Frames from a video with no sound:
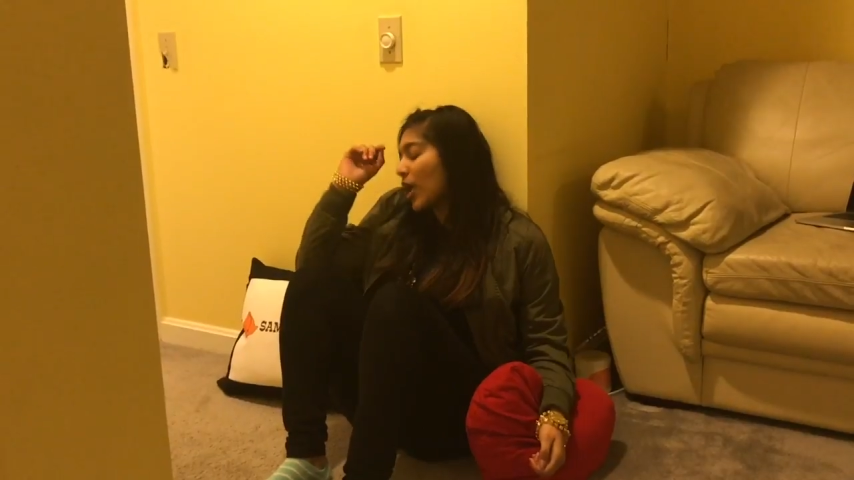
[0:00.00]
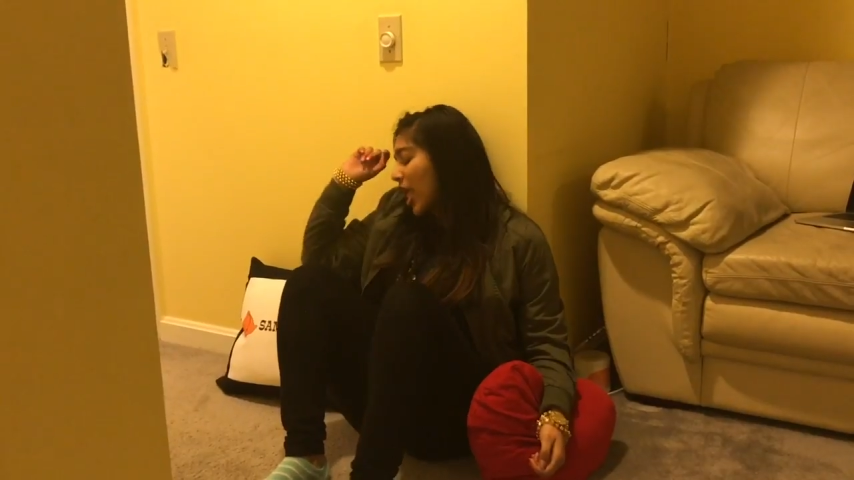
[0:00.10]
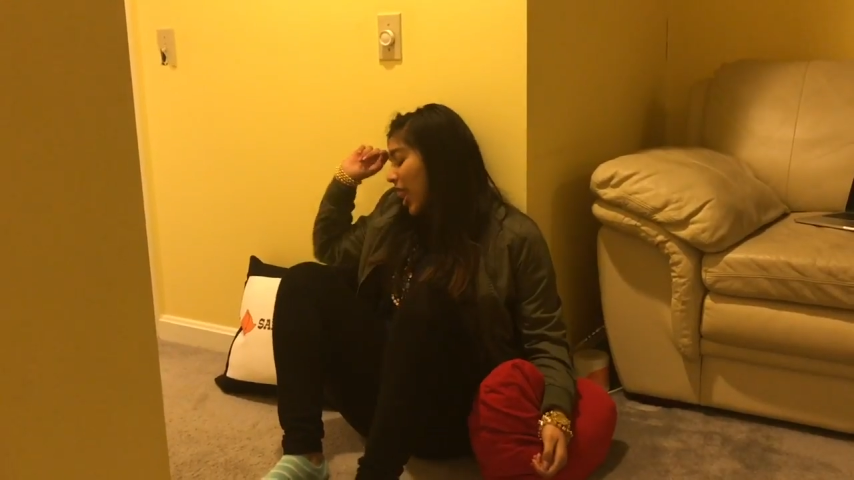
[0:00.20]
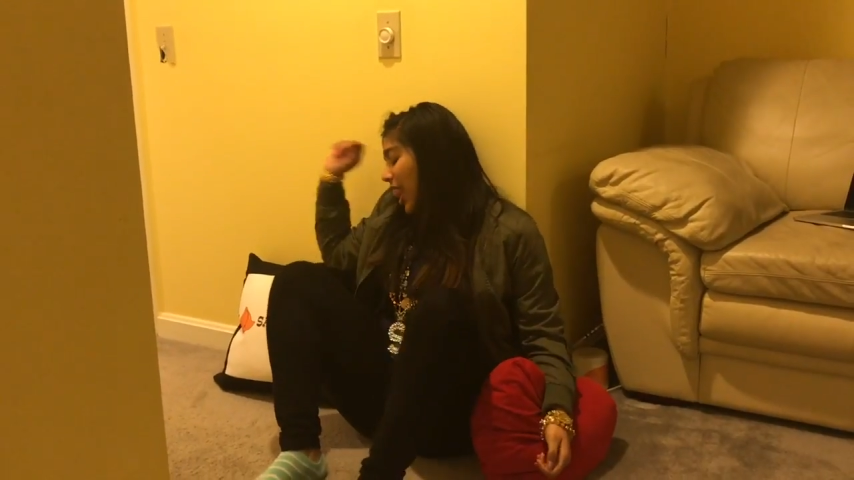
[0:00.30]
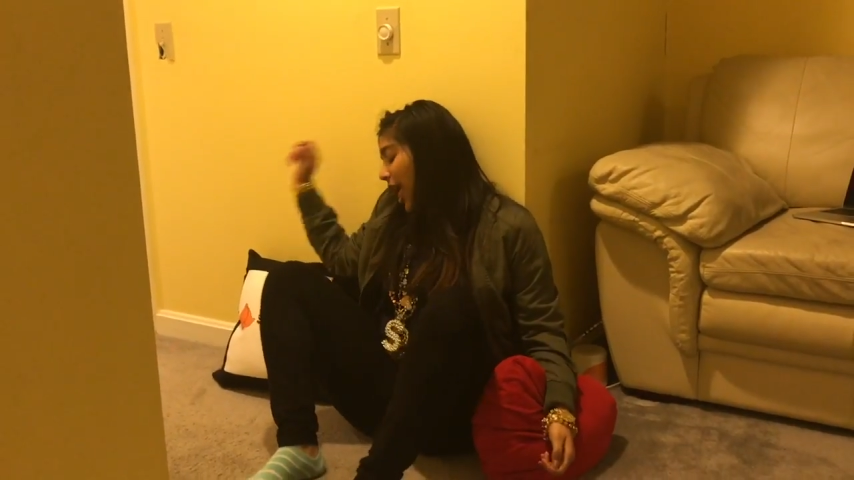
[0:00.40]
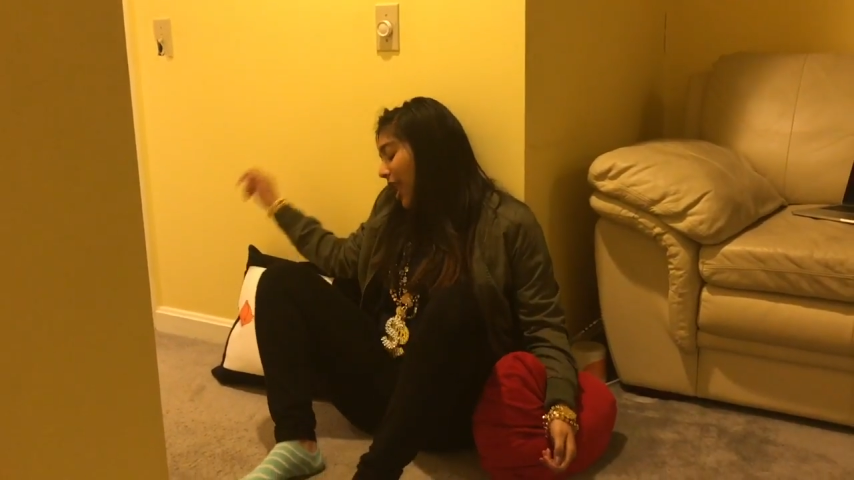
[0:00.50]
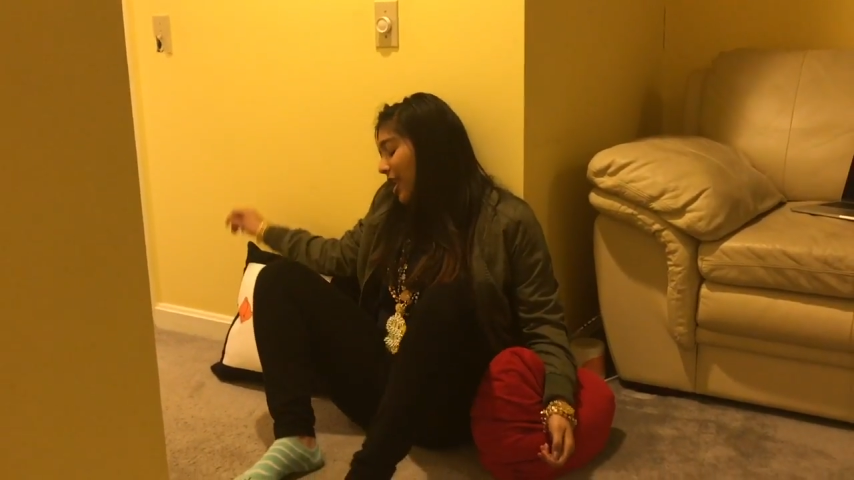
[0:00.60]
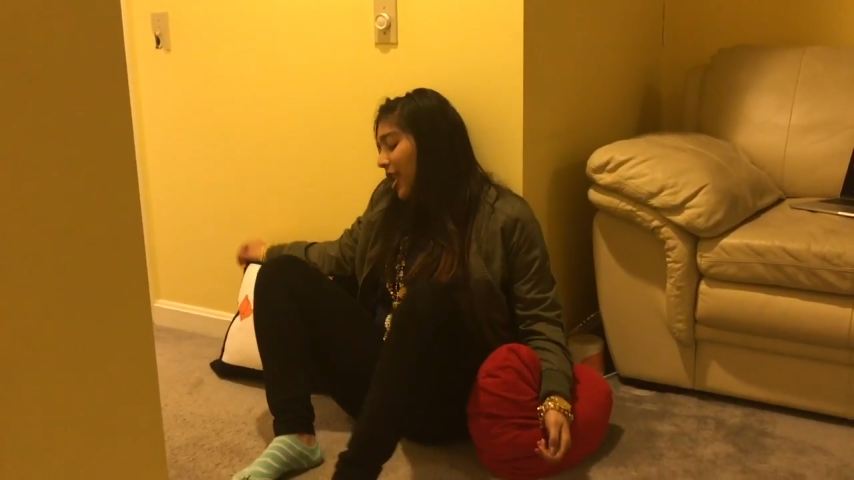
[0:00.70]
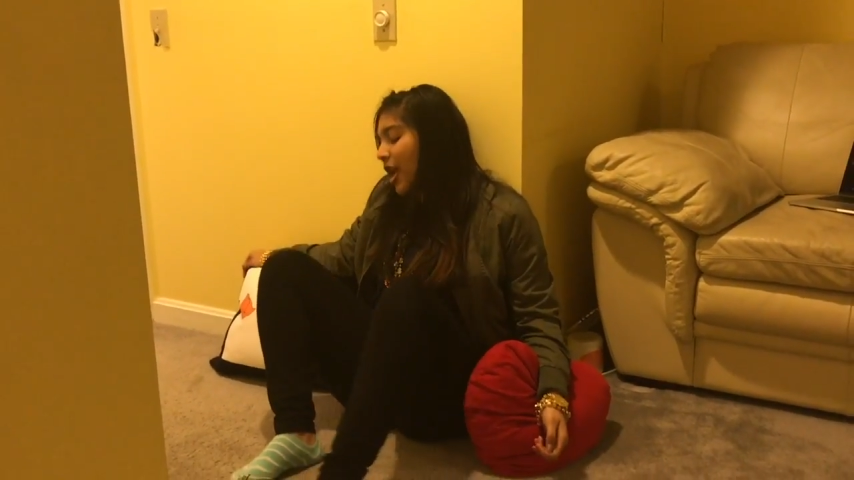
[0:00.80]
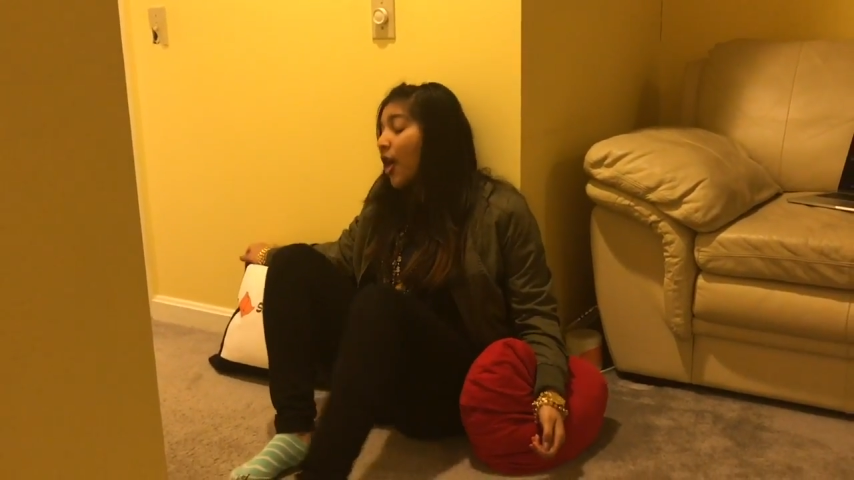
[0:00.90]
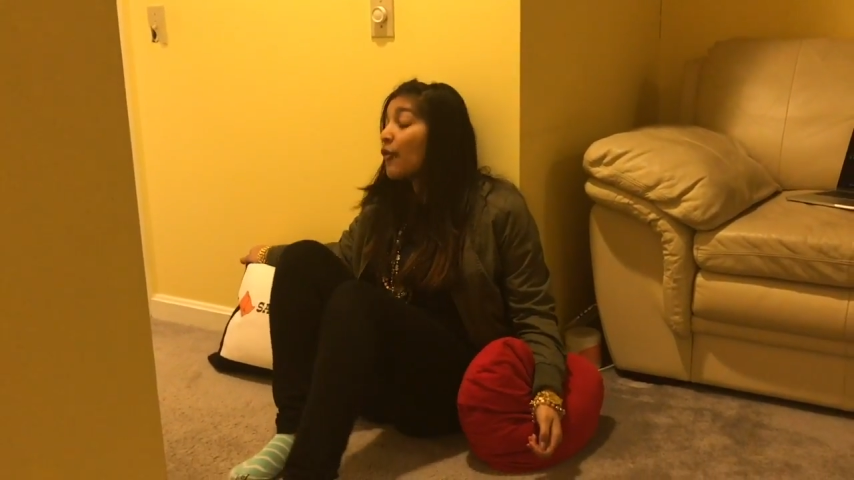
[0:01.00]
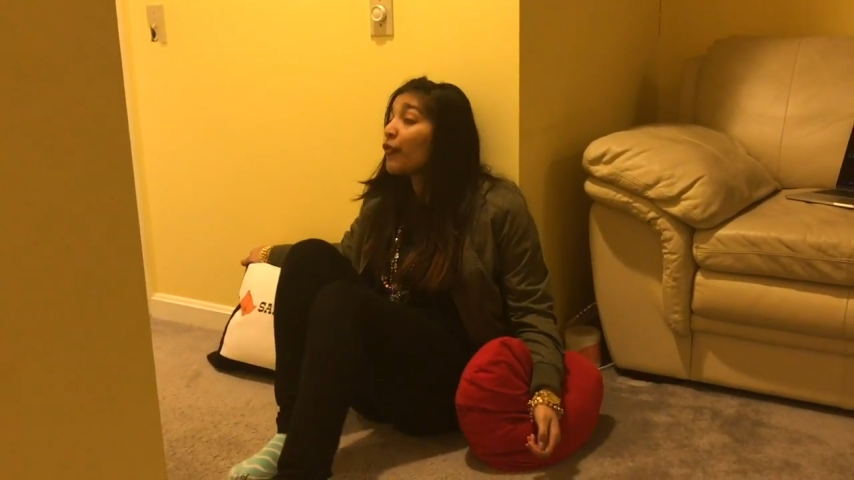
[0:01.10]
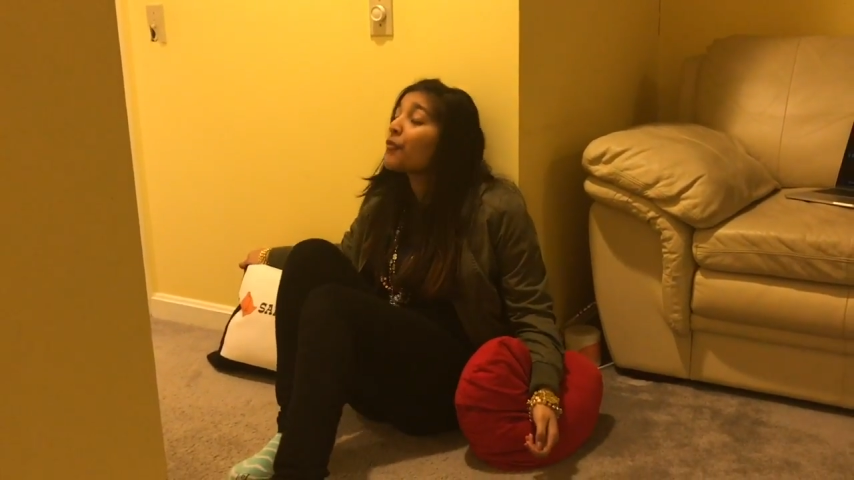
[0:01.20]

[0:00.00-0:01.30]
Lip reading: we Latin are